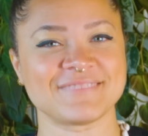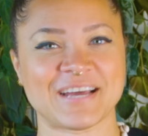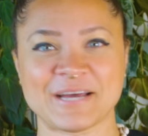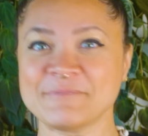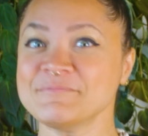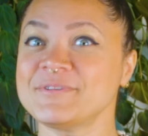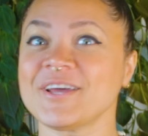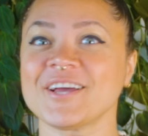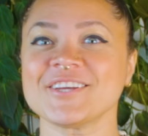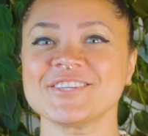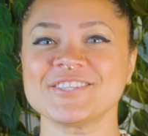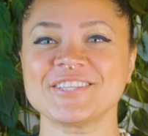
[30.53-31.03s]

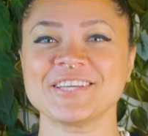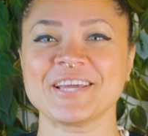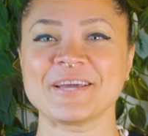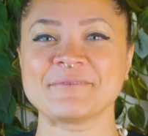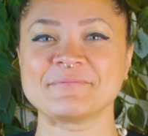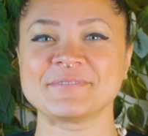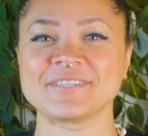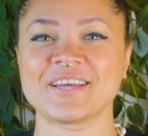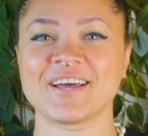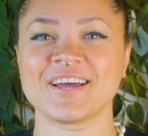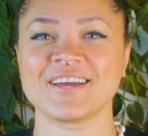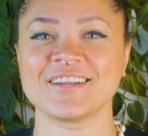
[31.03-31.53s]
I'm Tasha the
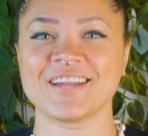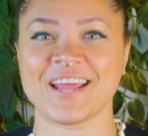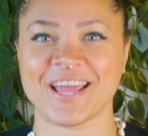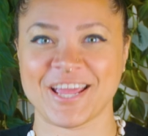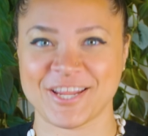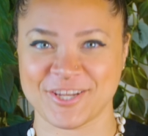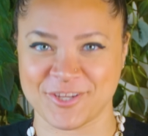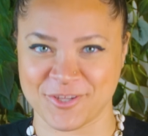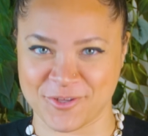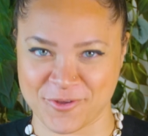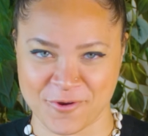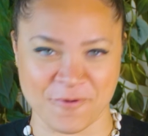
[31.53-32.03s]
Amazon,
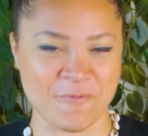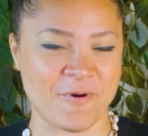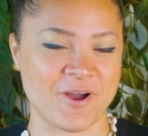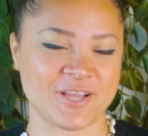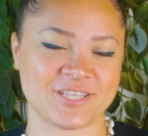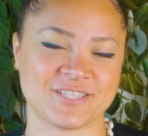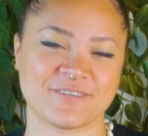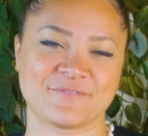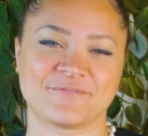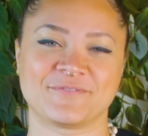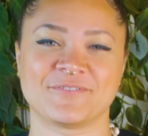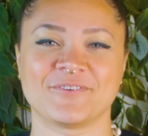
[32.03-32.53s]
and you're
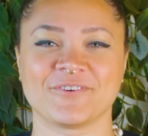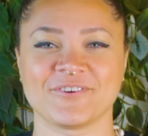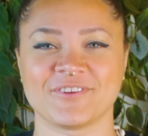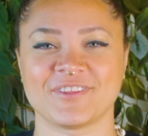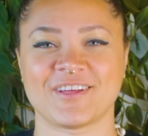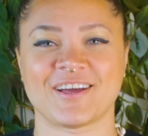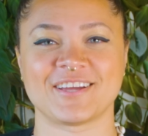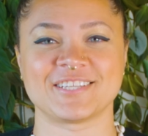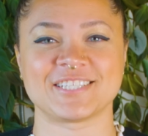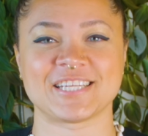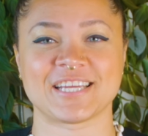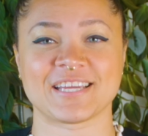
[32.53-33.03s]
watching
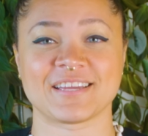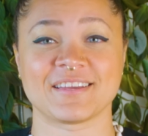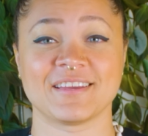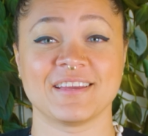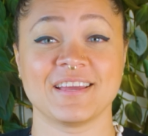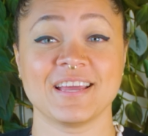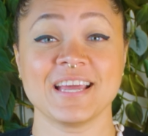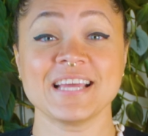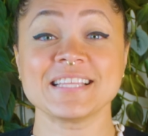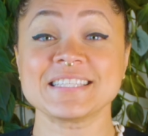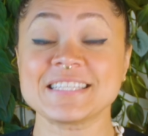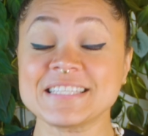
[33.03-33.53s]
Floralogic.
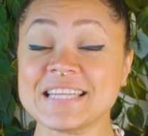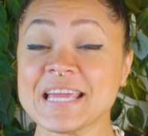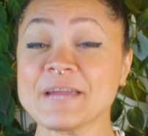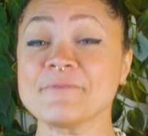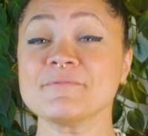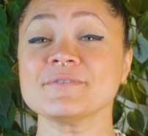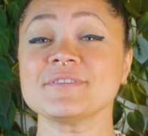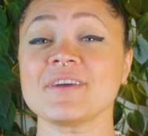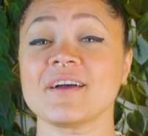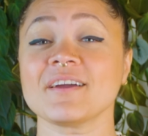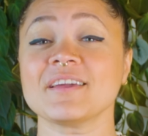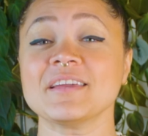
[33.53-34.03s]
Today
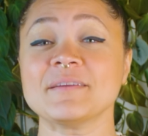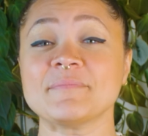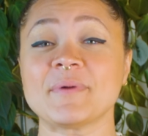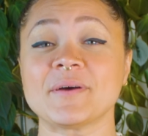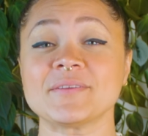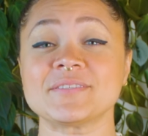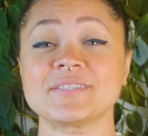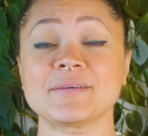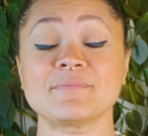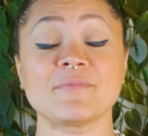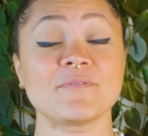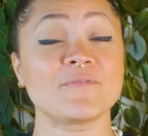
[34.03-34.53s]
we're talking
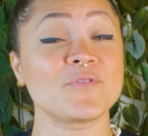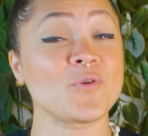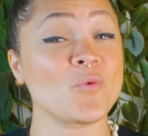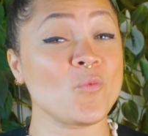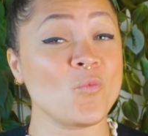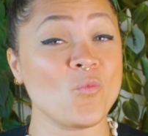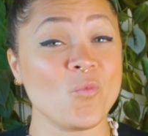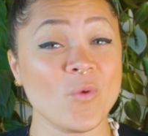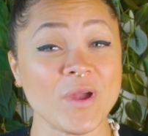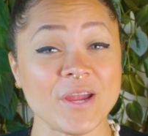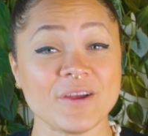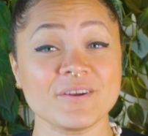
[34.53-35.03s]
about some of the
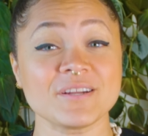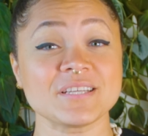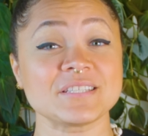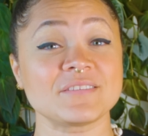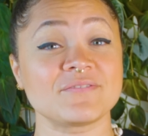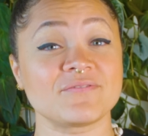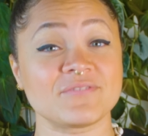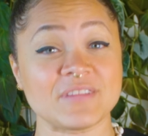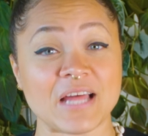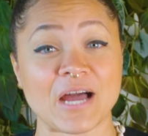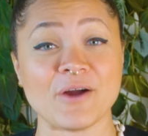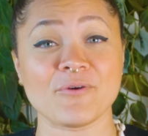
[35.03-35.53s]

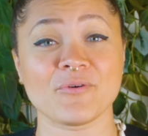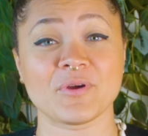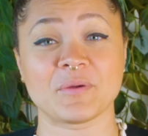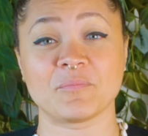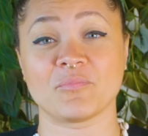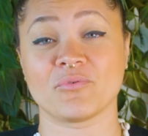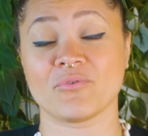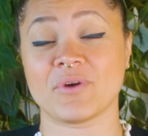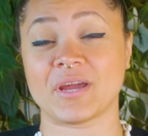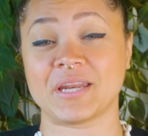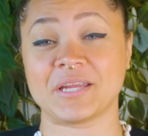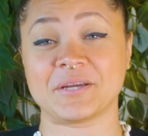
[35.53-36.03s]
weirdest
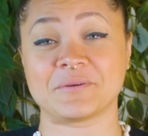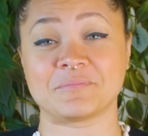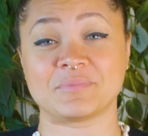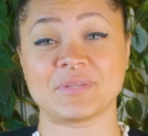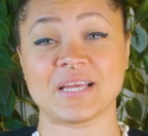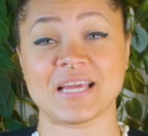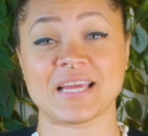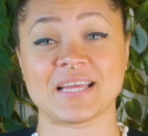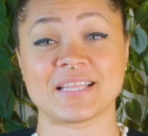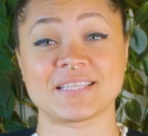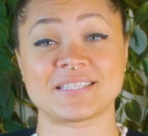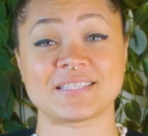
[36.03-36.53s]
flowering perennial
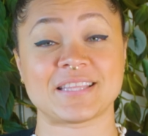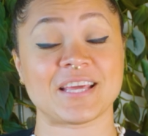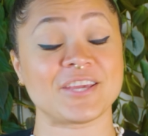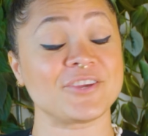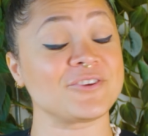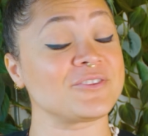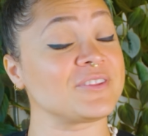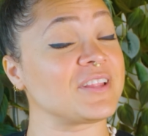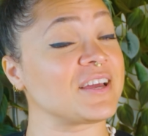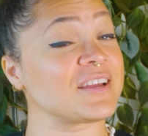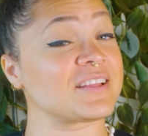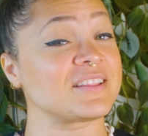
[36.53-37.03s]
plants that
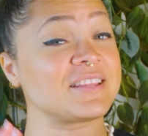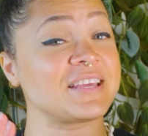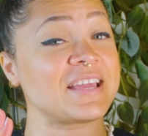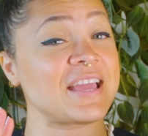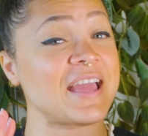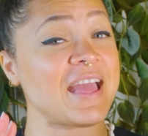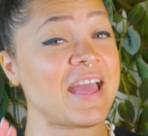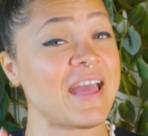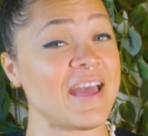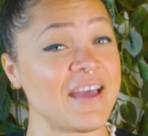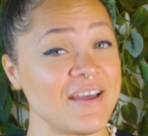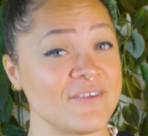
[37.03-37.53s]
you'll
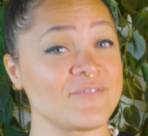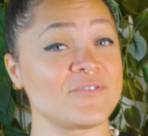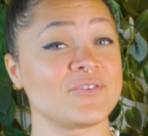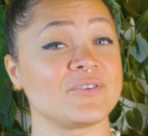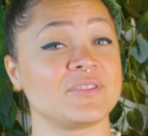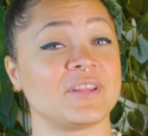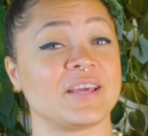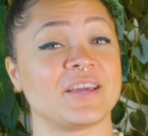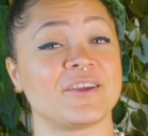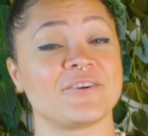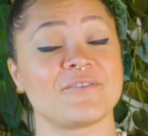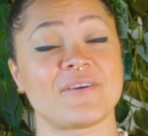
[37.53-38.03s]
likely
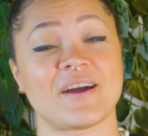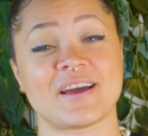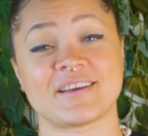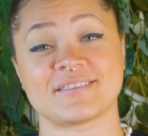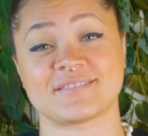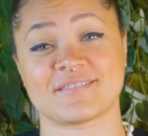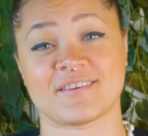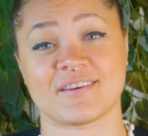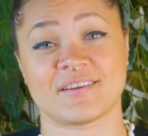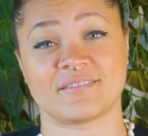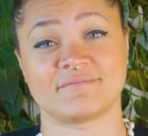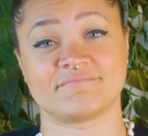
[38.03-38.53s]
ever lay your
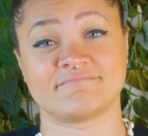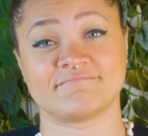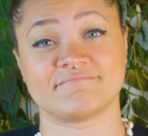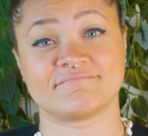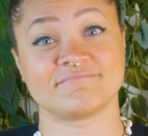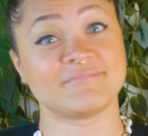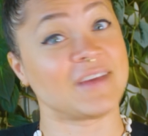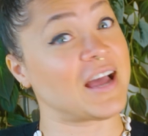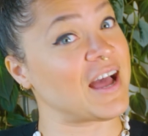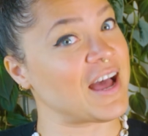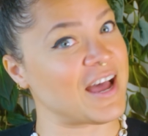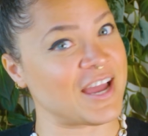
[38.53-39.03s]
eyes on.
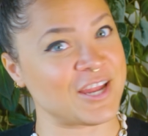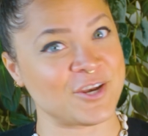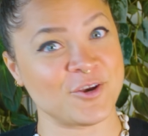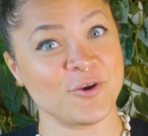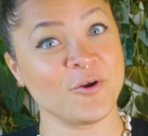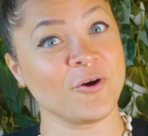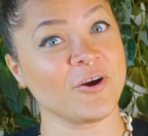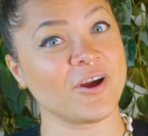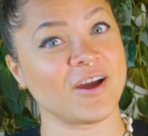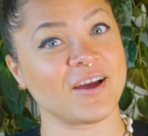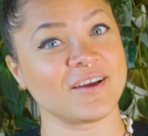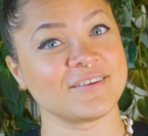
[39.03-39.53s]

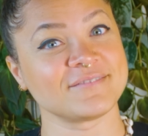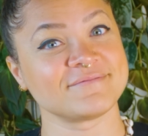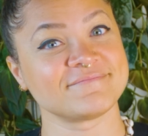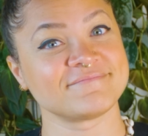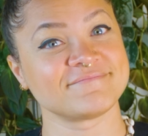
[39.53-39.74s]
Hydnora.